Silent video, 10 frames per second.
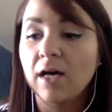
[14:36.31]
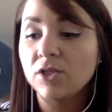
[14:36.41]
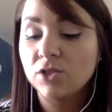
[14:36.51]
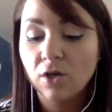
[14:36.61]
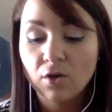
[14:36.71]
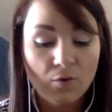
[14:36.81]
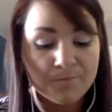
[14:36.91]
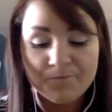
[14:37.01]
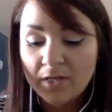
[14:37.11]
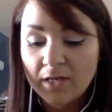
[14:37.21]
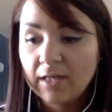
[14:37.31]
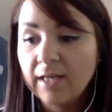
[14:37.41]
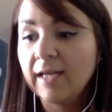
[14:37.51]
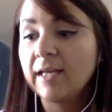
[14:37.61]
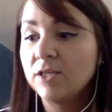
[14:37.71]
So
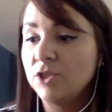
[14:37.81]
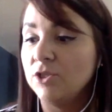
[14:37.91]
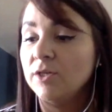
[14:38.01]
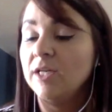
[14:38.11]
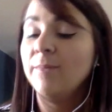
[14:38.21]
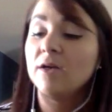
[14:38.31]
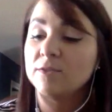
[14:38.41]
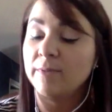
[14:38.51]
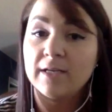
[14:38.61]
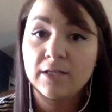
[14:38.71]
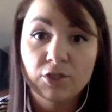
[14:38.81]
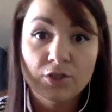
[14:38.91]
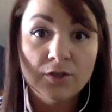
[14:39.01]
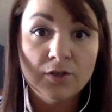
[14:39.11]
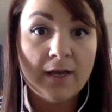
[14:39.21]
getting into your emails, making
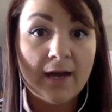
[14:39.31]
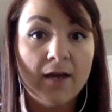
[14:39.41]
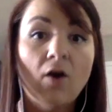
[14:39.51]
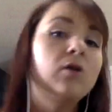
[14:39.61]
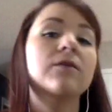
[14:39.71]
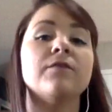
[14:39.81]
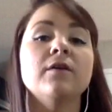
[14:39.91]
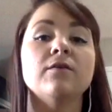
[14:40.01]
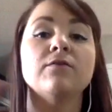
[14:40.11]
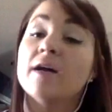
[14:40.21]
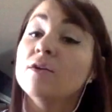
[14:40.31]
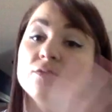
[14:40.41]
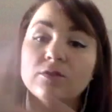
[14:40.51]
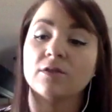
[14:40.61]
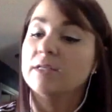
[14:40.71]
sure that all of the
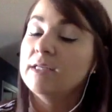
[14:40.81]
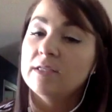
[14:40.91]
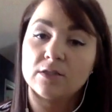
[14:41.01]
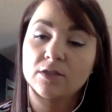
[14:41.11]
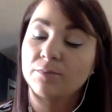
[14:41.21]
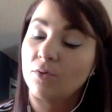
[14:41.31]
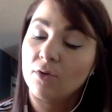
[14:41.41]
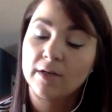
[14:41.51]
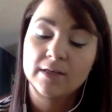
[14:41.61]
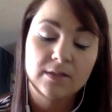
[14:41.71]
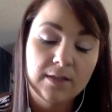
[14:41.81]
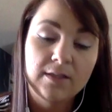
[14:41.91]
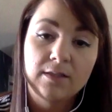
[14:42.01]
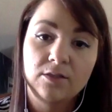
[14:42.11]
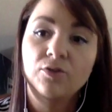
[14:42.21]
funnels are leading to support
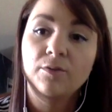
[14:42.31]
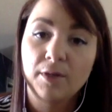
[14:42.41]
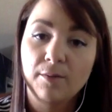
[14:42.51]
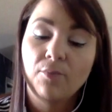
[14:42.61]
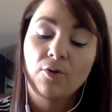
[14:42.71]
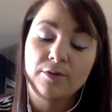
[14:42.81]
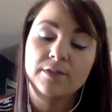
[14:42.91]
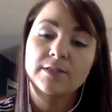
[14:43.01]
is extremely important.